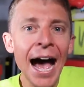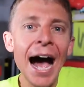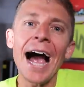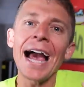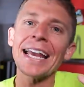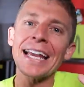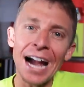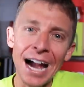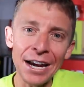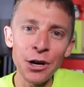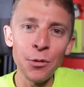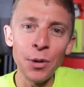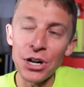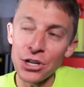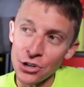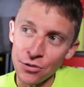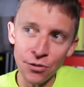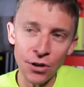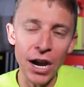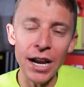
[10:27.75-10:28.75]
I kind of
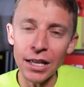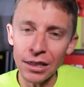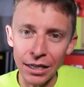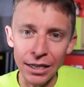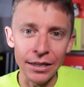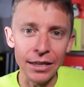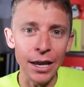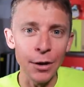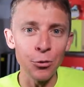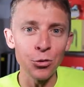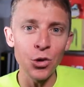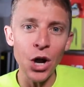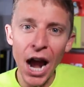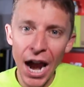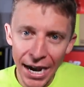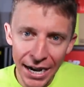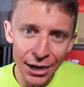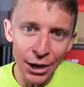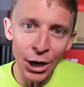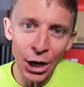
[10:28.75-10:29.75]
wish, frankly, that
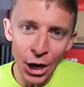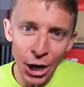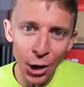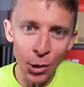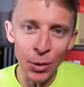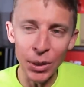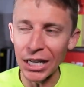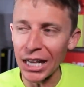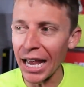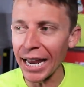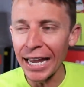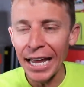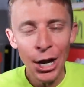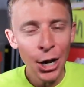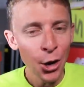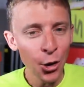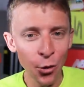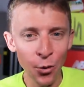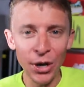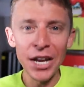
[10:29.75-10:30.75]
Ryan Hall would, like,
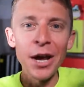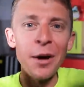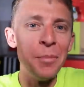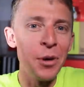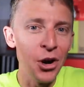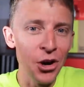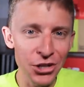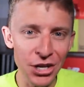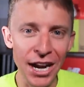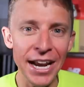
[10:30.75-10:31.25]
reemerge.